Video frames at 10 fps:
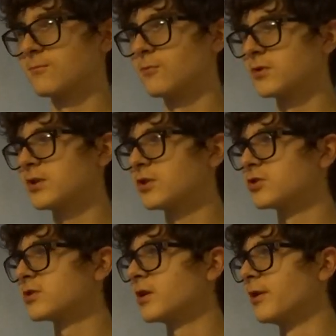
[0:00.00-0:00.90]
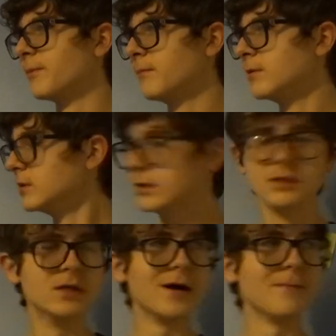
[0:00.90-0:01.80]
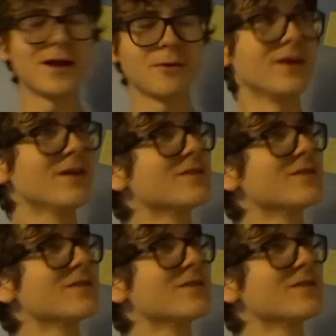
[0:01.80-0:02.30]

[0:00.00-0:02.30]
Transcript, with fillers: What did I just say? Um, anyway,